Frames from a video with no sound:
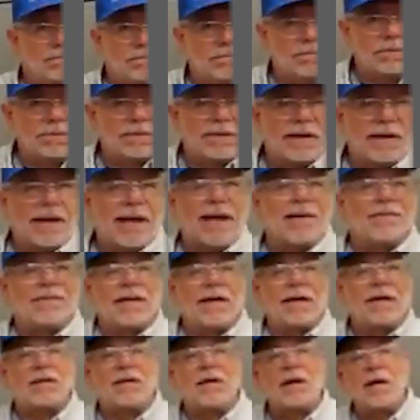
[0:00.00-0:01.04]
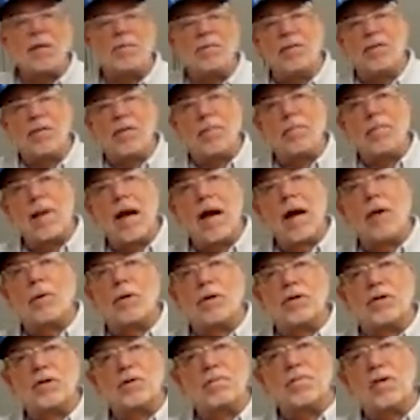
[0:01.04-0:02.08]
to have that type of a power
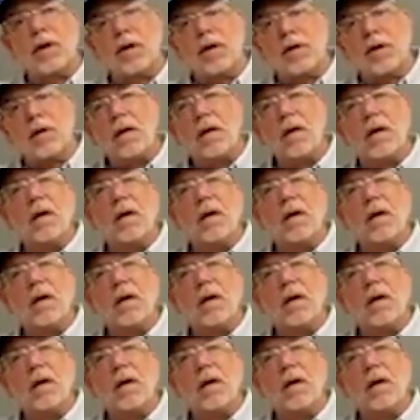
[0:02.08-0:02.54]
spike,